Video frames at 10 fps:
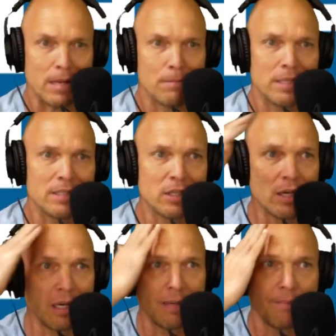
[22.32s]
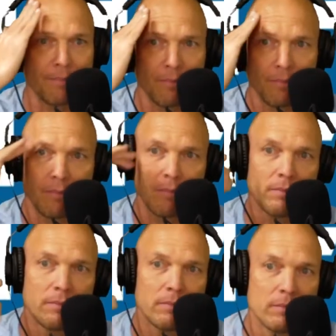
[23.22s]
But it's good.
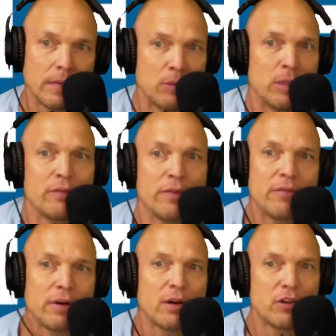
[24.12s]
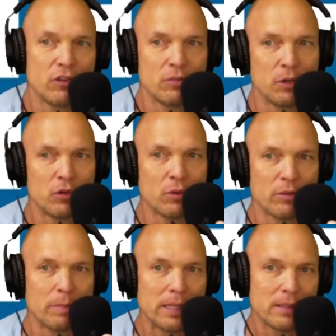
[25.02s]
Anyways, FIFA urges mutual
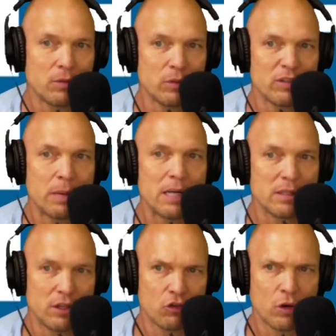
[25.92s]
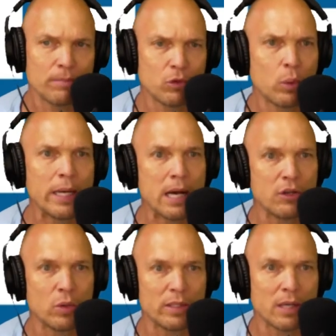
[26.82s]
respect in response to Trump tweet on
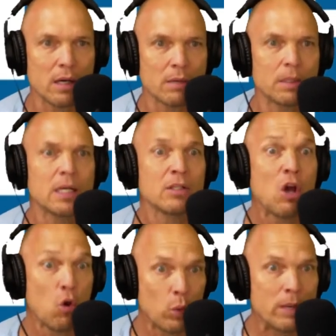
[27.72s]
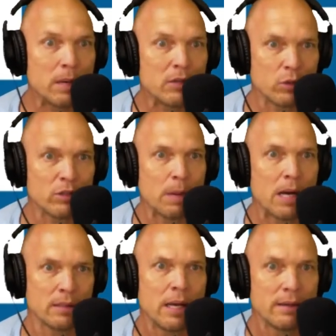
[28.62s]
U.S. soccer because we must
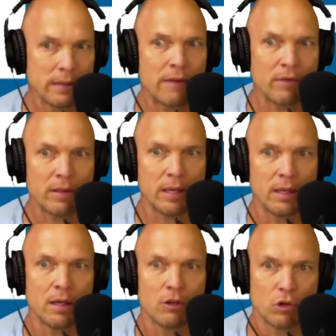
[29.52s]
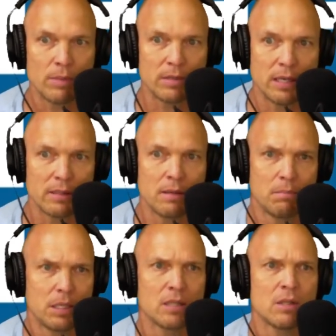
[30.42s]
respond to everything Trump says
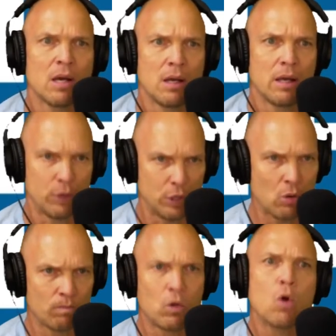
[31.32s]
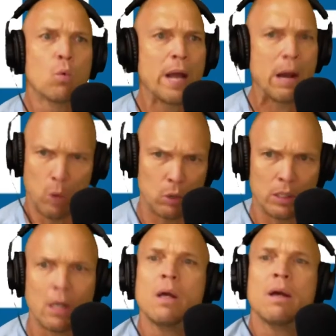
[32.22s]
because if we don't, we're not
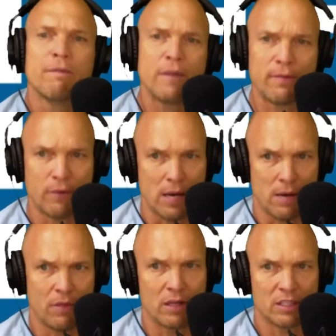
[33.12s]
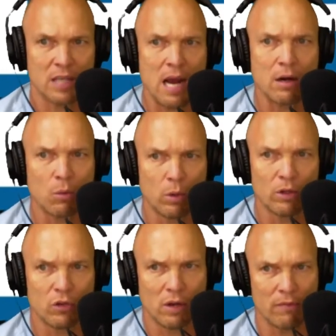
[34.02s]
woke. FIFA, the soccer
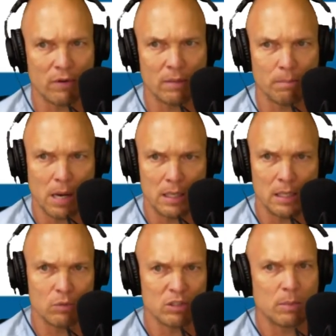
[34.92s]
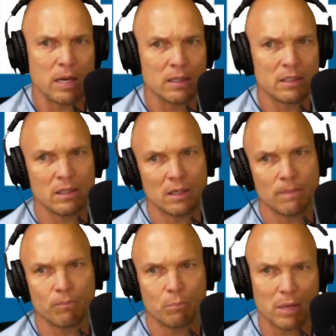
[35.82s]
world's governing body, responded to
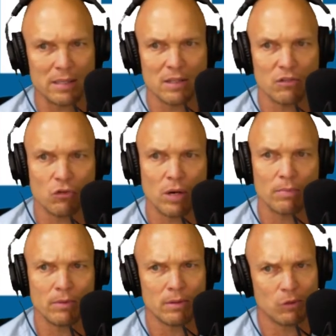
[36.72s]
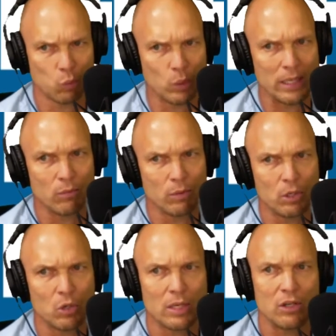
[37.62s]
President Trump's tweet
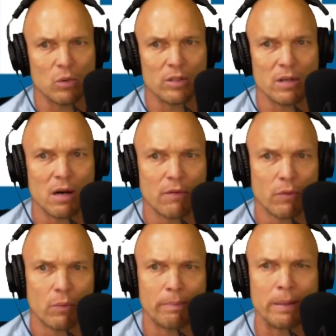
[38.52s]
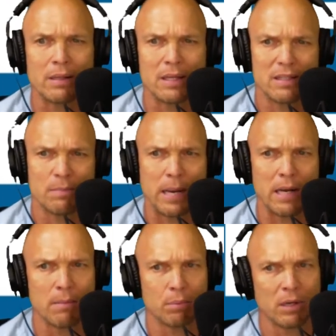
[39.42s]
rebuking U.S. soccer for repealing its ban
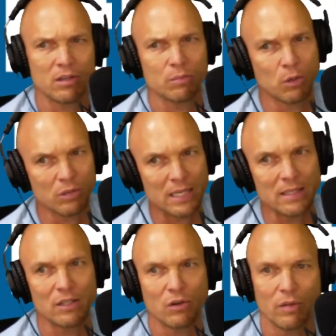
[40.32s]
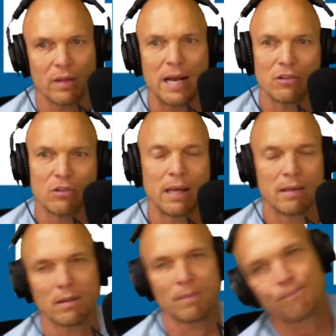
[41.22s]
on players protesting during the national
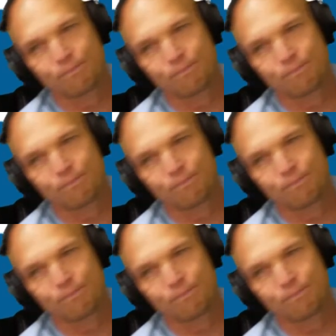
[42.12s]
anthem.